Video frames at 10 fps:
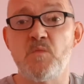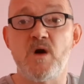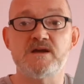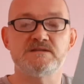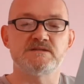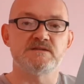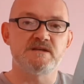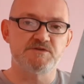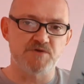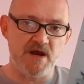ways to
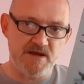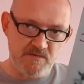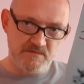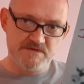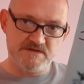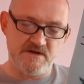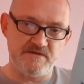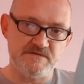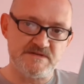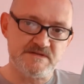Nick Drake, which kind
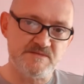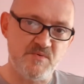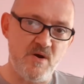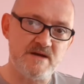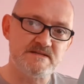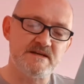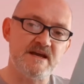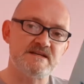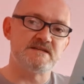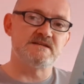of isn't surprising, I
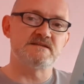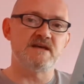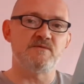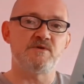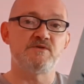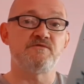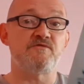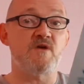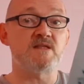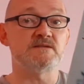guess, because they were good
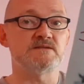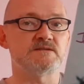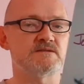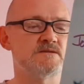friends and